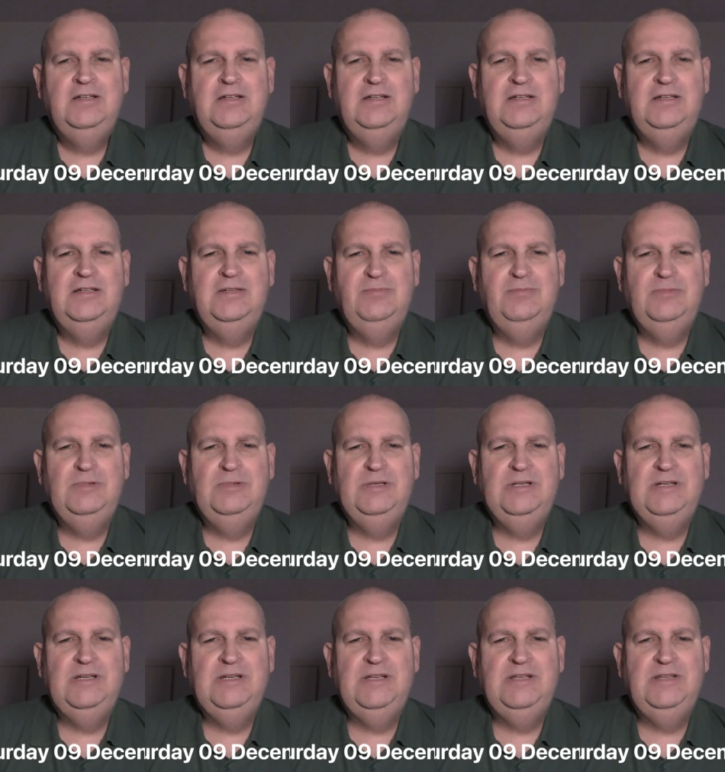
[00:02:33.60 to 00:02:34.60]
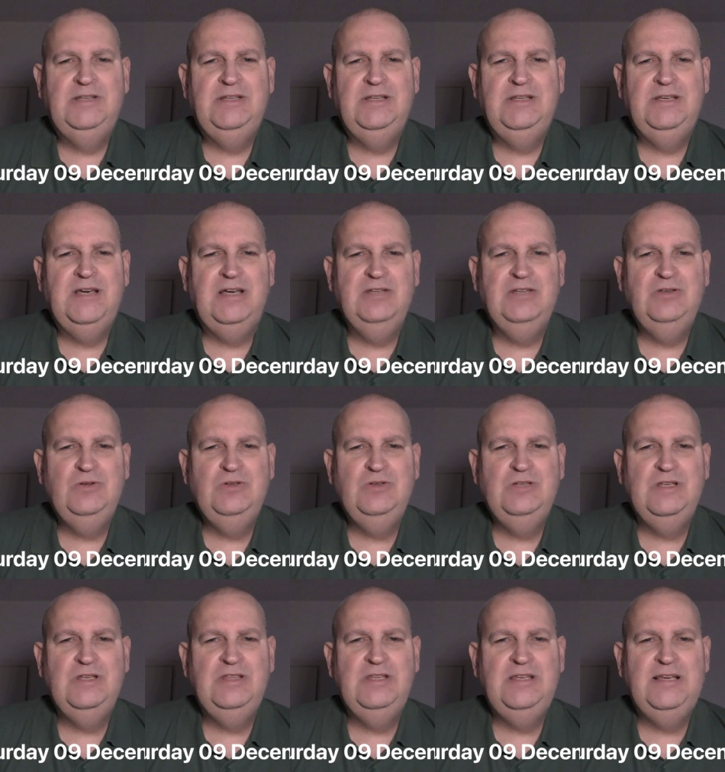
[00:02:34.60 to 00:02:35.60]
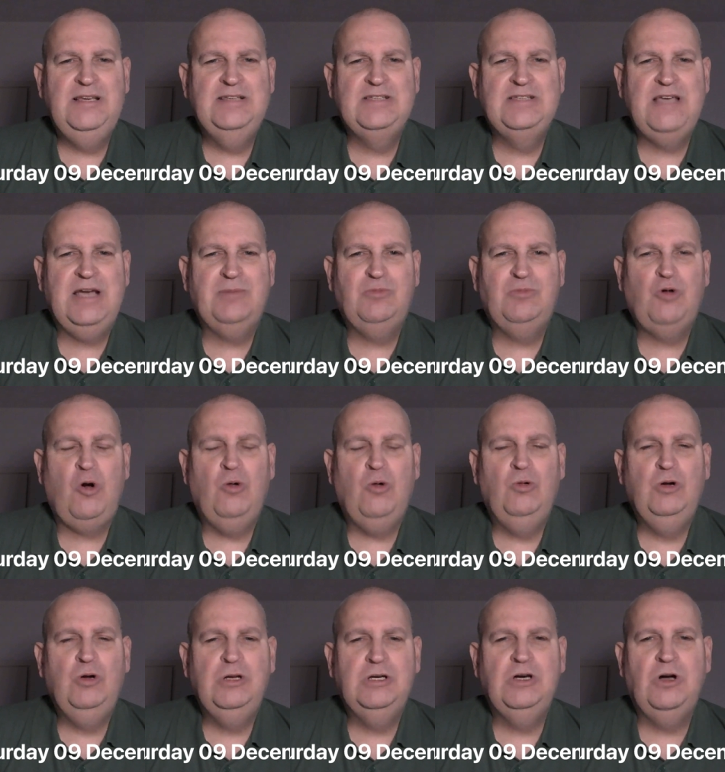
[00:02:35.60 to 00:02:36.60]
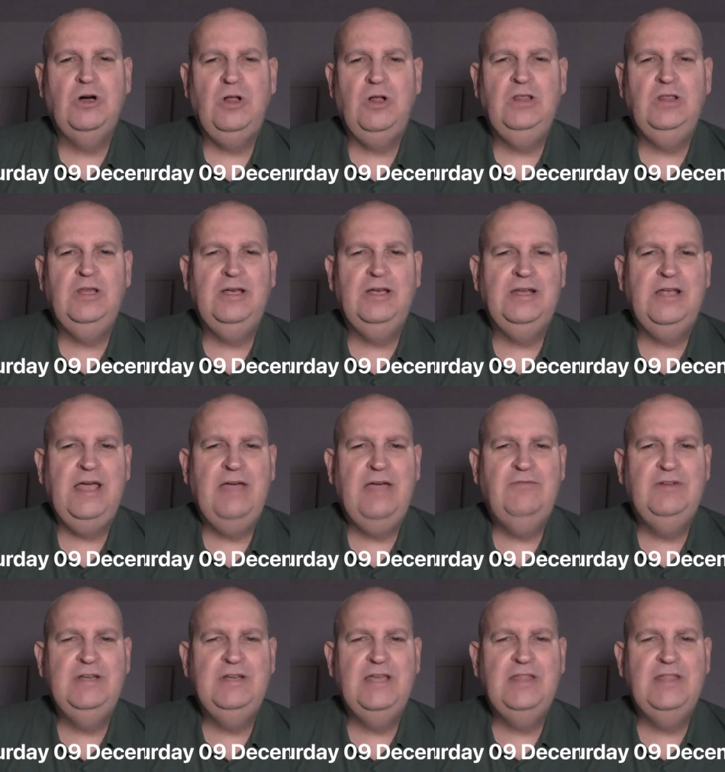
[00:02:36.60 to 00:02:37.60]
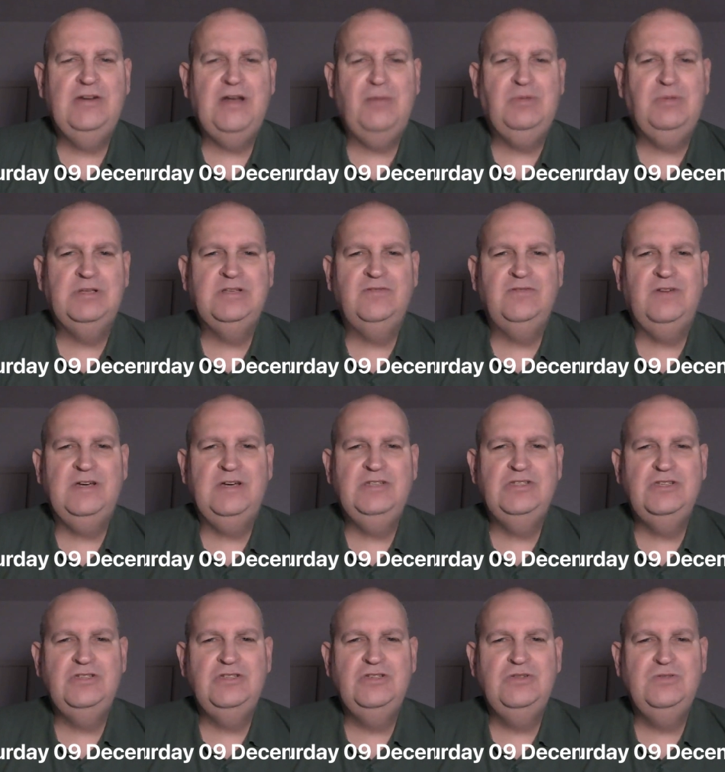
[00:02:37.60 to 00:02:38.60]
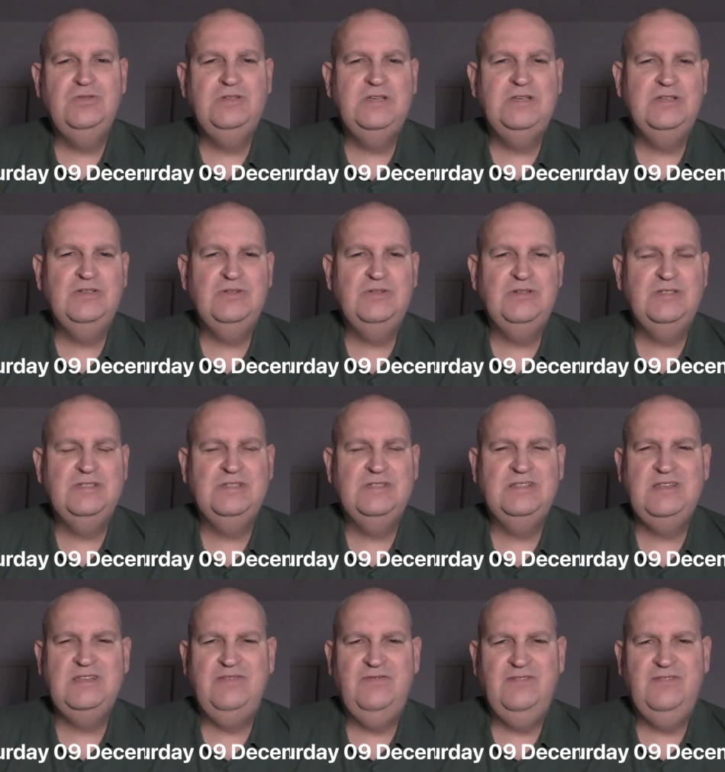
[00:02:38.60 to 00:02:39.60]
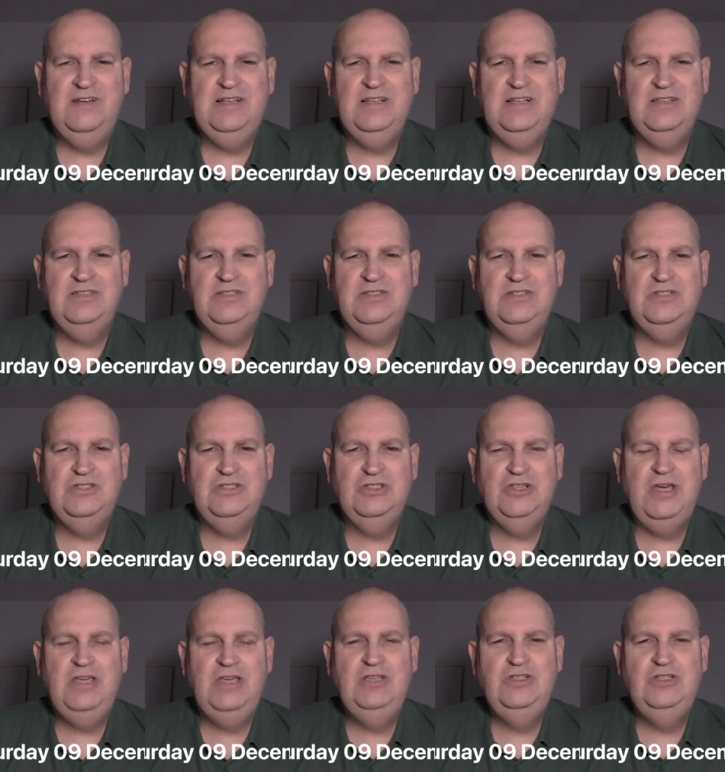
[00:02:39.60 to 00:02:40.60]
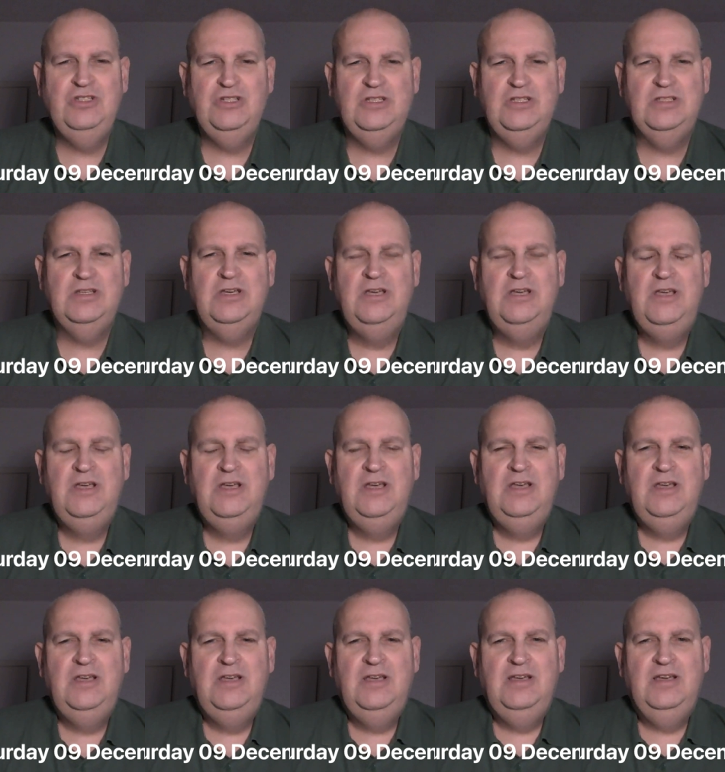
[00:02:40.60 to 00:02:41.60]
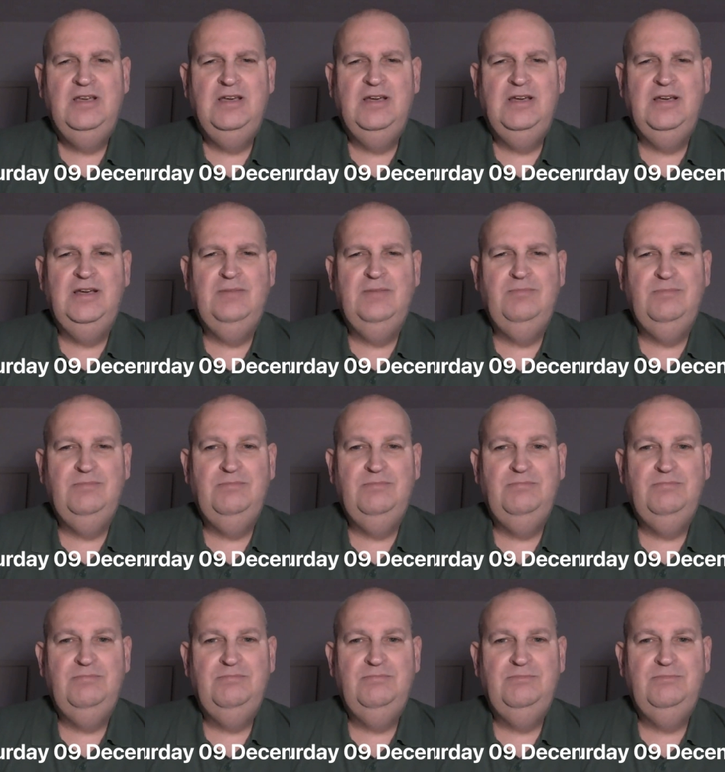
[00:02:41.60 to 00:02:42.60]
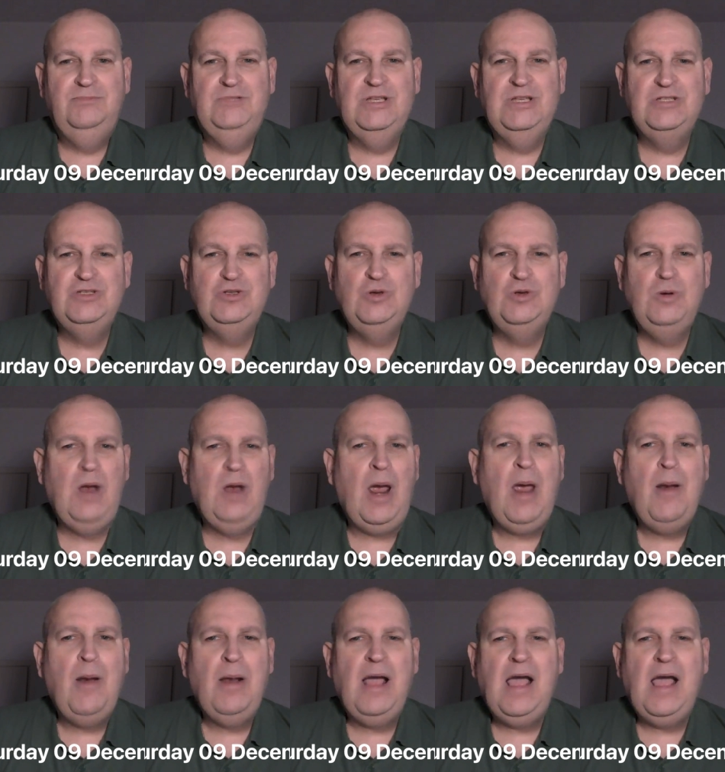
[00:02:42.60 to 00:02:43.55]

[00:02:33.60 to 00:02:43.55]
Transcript: Um, and they are using the exact protocol that every other Apple device is using, so it's difficult to change it. Um, doesn't do